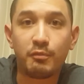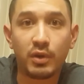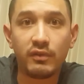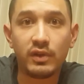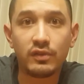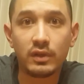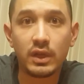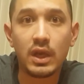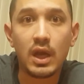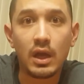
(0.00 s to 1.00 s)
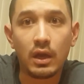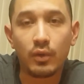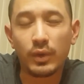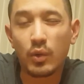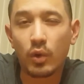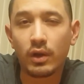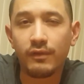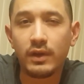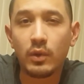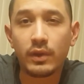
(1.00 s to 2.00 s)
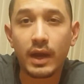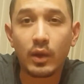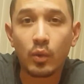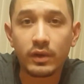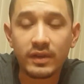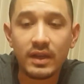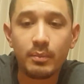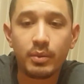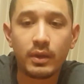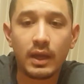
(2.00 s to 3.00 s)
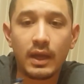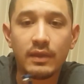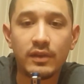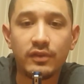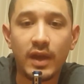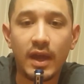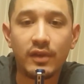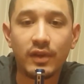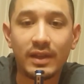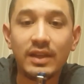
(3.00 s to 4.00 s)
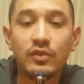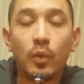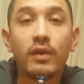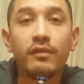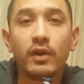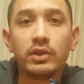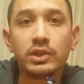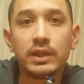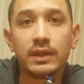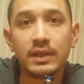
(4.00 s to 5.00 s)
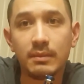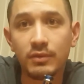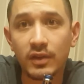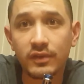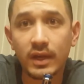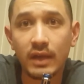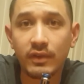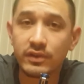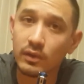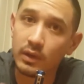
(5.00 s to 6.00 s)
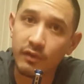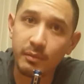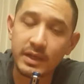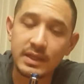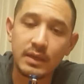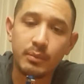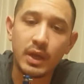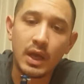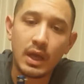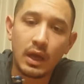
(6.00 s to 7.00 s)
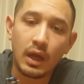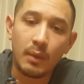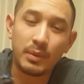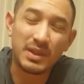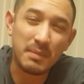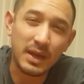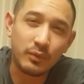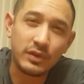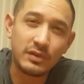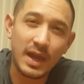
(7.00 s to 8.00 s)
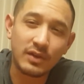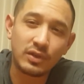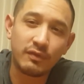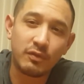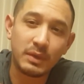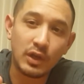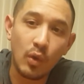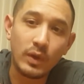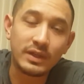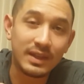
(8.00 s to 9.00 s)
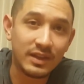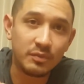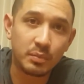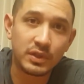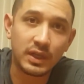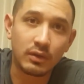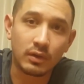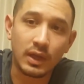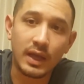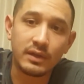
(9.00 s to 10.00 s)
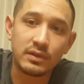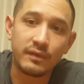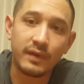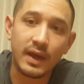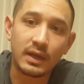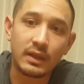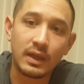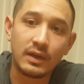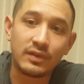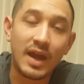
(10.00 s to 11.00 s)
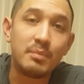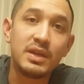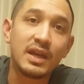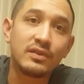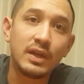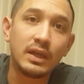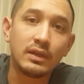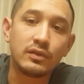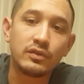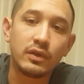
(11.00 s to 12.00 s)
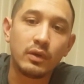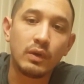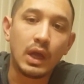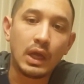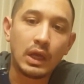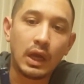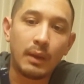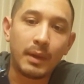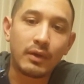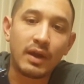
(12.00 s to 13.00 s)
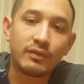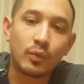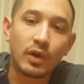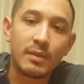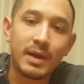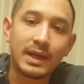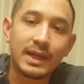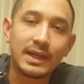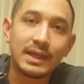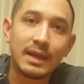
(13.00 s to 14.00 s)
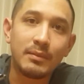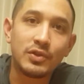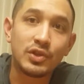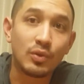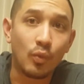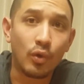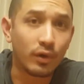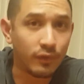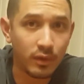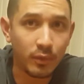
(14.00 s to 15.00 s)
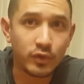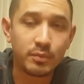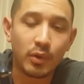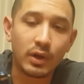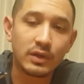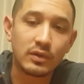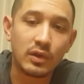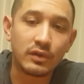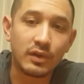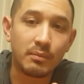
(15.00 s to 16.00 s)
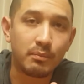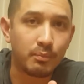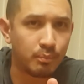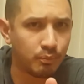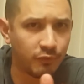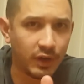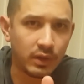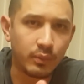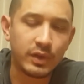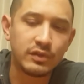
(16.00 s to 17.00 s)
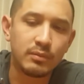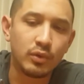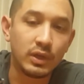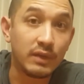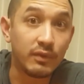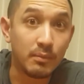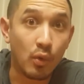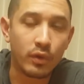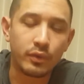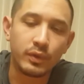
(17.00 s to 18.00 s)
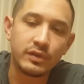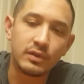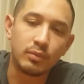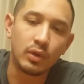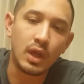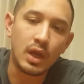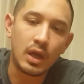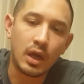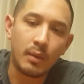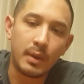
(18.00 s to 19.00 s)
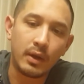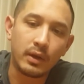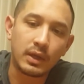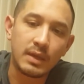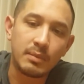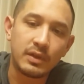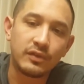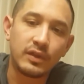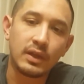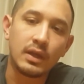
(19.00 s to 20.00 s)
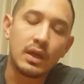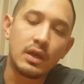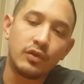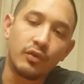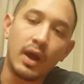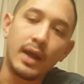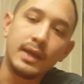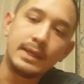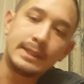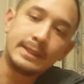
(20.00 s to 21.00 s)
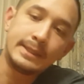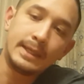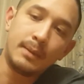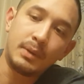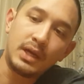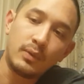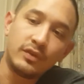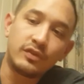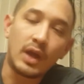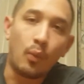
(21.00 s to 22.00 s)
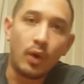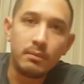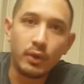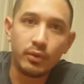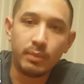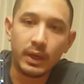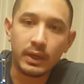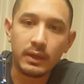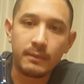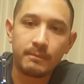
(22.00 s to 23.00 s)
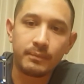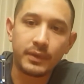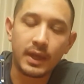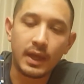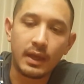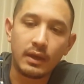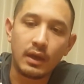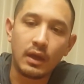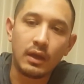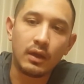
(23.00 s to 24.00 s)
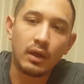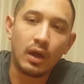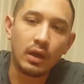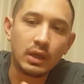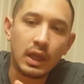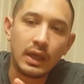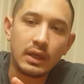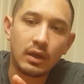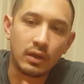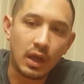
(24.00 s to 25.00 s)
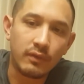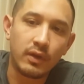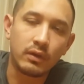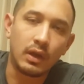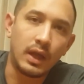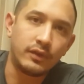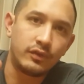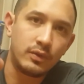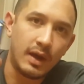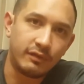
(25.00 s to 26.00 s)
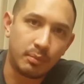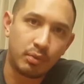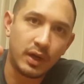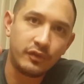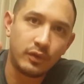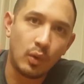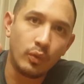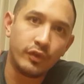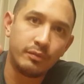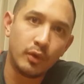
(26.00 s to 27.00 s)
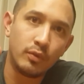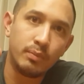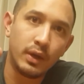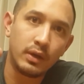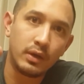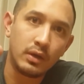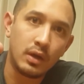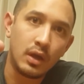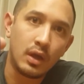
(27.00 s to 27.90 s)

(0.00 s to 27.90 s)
previously recorded a video on the Nightcore tip, and this has at least one function that the tip doesn't have. I still love my tip, but the main reason actually for me going to this particular light is the fact that it's IPX8. So I don't have to worry about it getting damaged in the water for the most part, as long as I'm fairly reasonable, and even more than reasonable, about keeping this thing dry. But anyways, it's got one mode button, and unlike a lot of other lights, you have to press and hold this mode button